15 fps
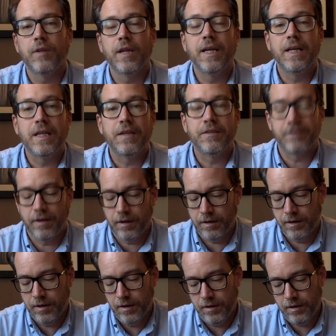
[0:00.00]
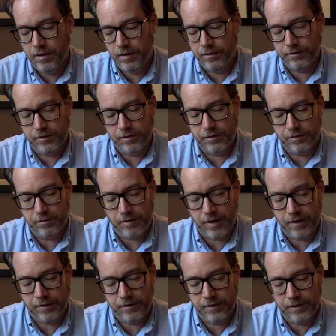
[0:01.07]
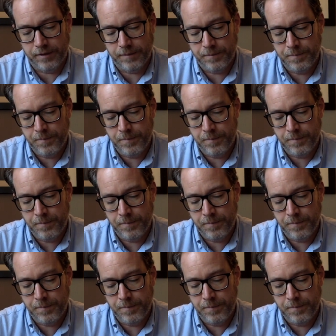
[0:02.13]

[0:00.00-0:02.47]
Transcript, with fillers: lately said is is a vaccine,